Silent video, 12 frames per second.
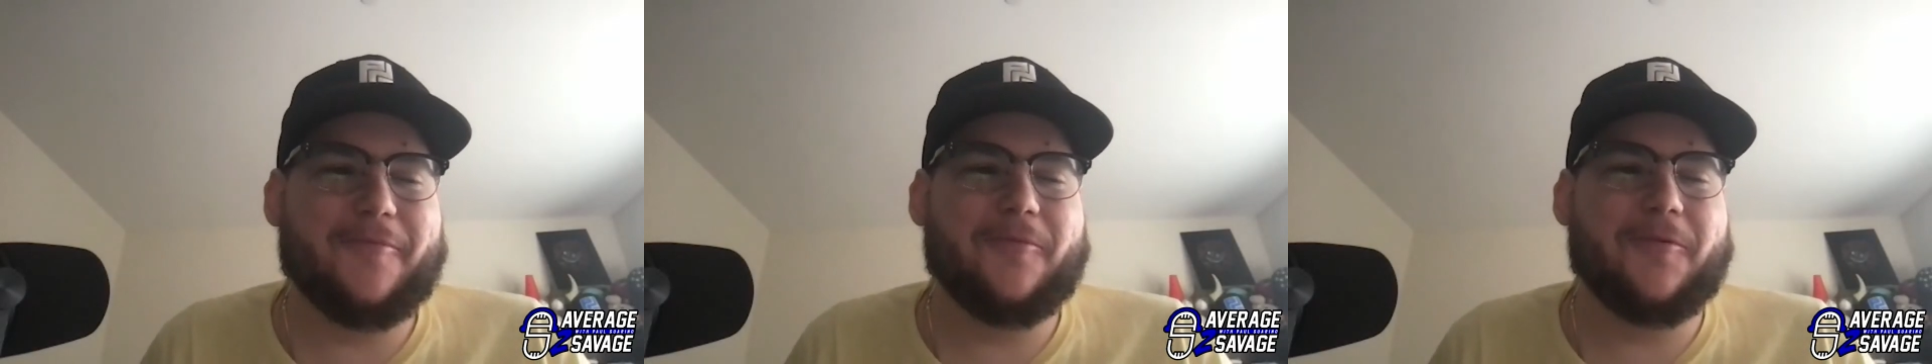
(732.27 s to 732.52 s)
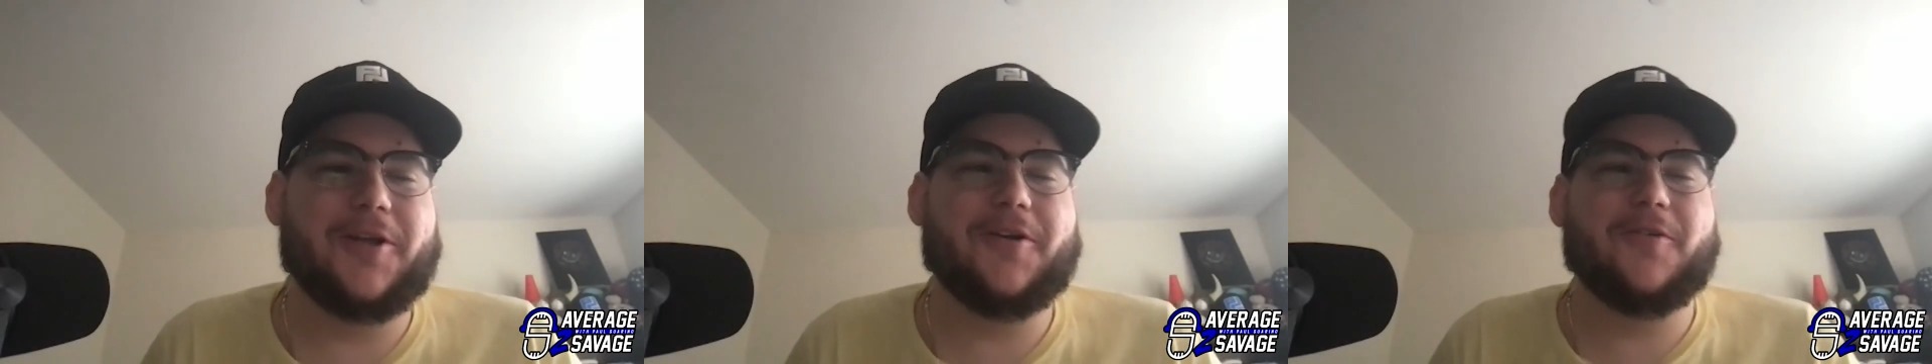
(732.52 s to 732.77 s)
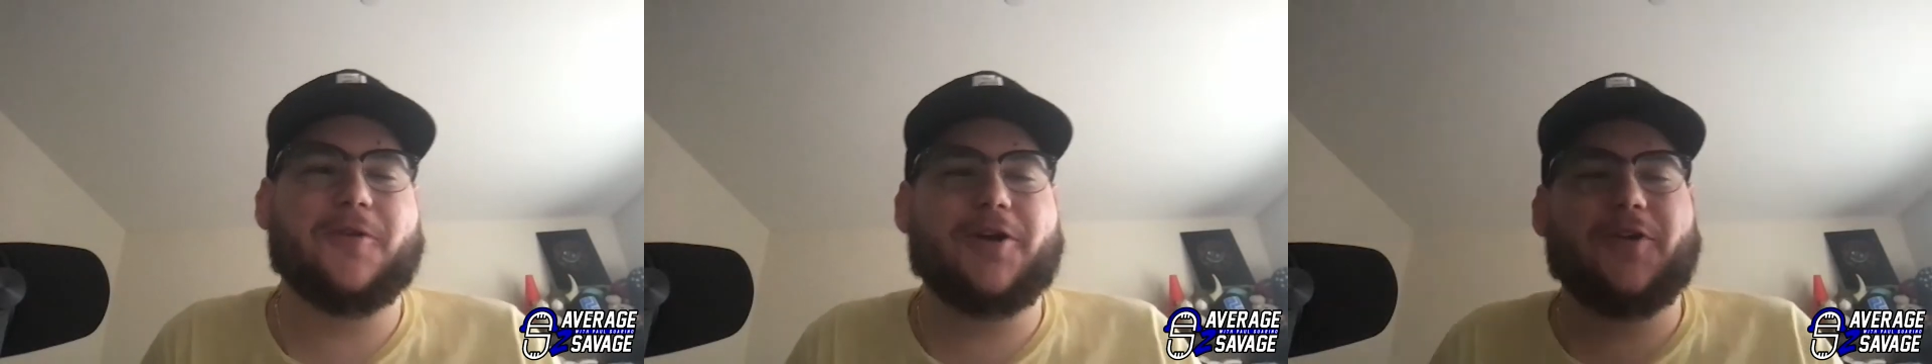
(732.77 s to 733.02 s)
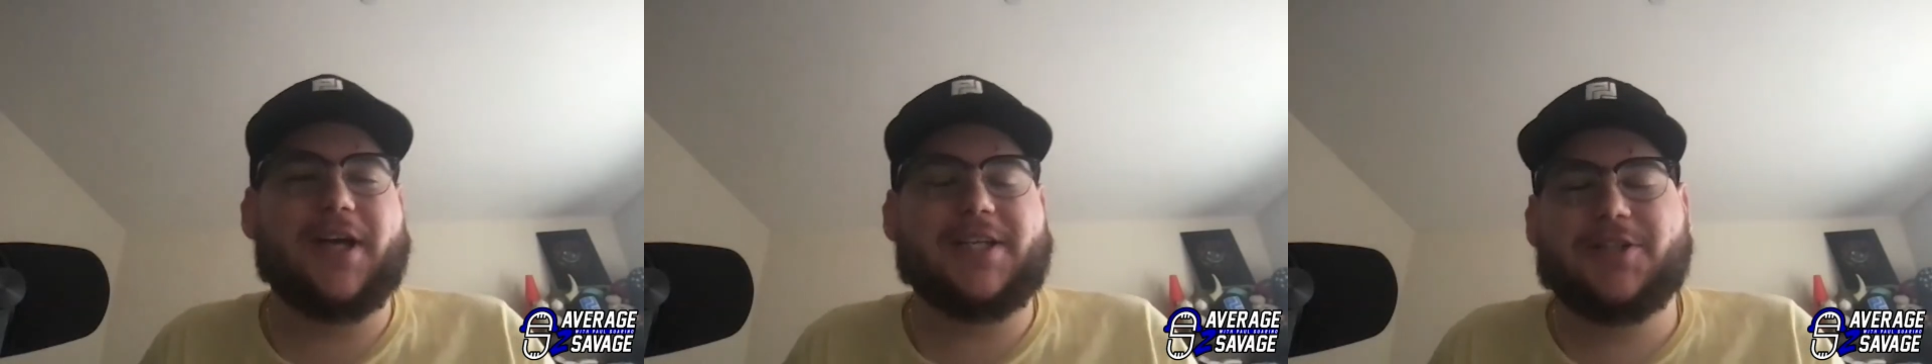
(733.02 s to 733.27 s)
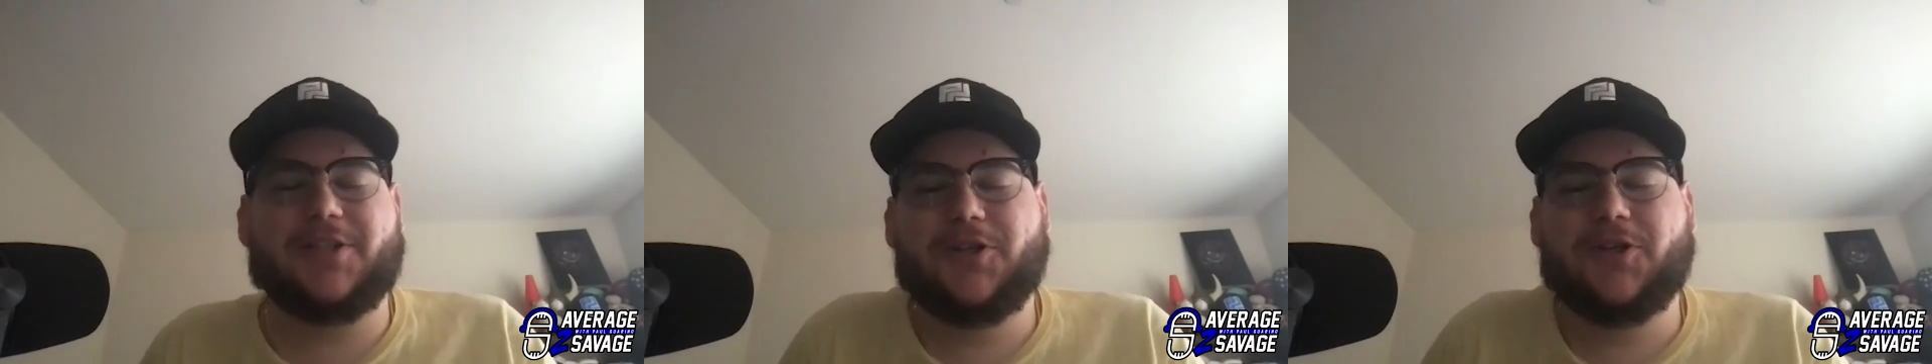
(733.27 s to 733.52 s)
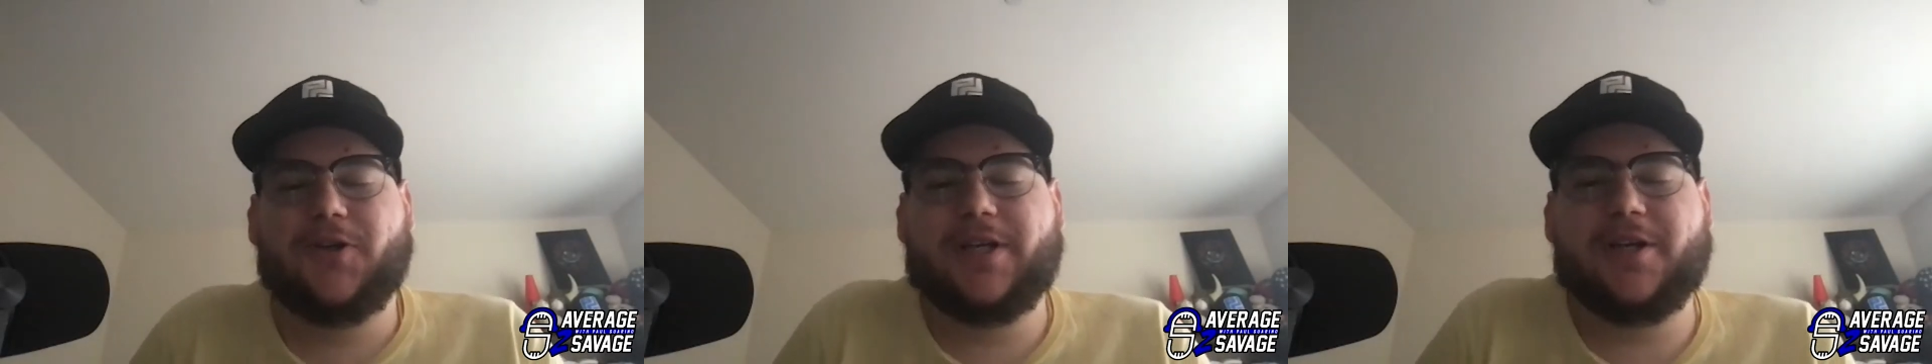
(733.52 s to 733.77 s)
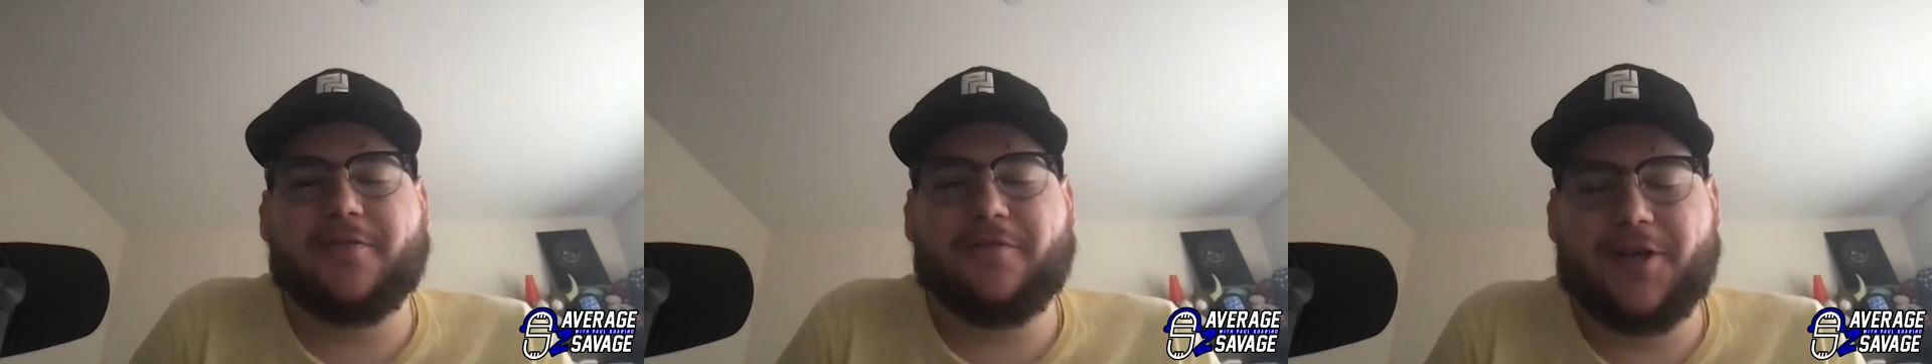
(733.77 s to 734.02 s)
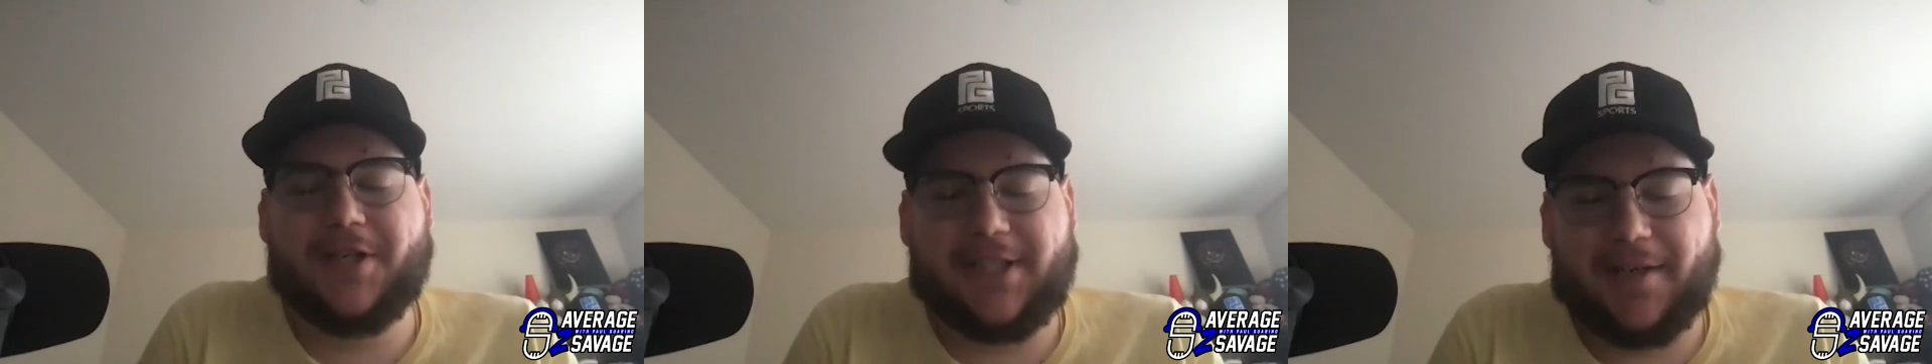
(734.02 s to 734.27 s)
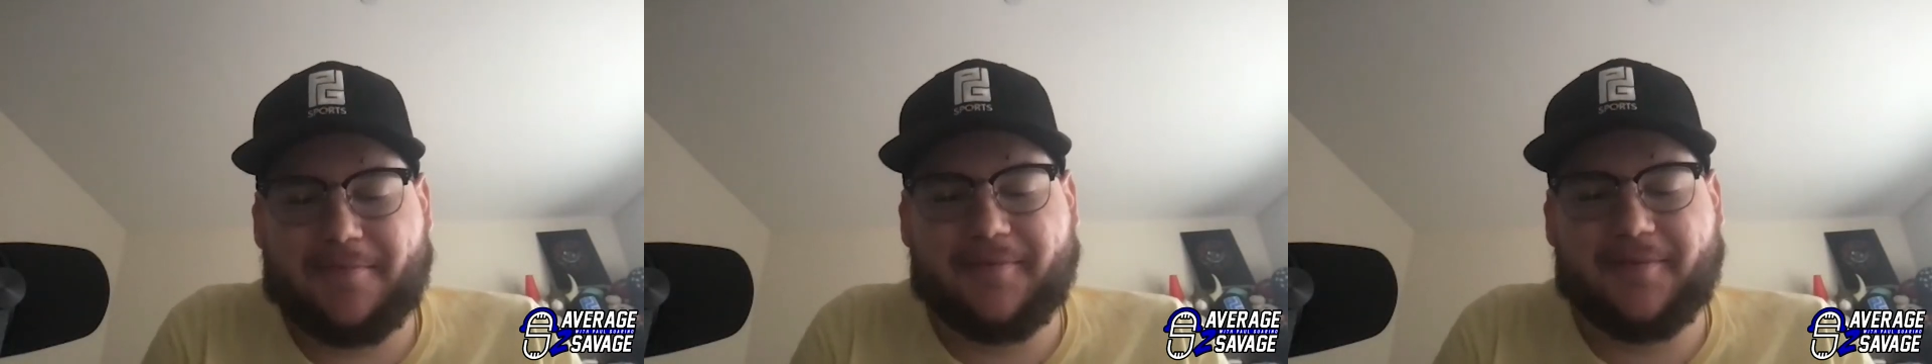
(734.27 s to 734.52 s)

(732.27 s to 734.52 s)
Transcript: What do you like to do in your free time?